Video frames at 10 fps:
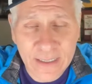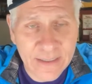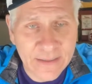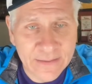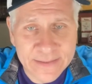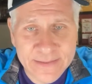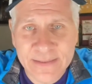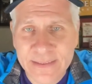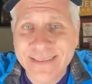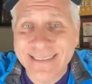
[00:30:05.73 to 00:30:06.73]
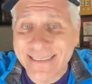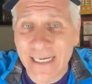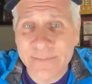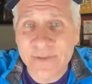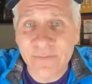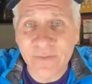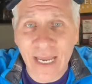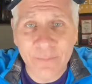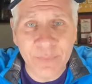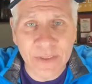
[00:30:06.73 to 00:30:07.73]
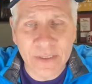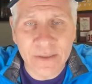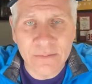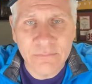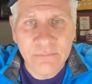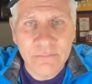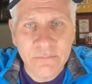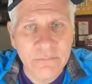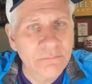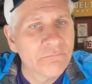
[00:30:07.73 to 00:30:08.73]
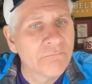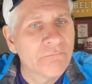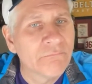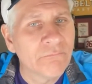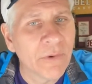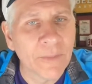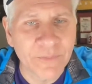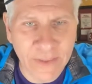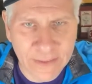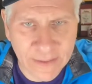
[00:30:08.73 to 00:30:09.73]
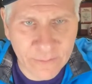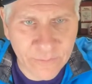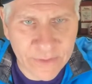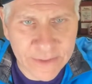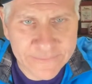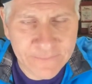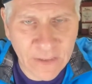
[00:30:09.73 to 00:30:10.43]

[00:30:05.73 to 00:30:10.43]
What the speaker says: These tee times have not been updated, I don't think.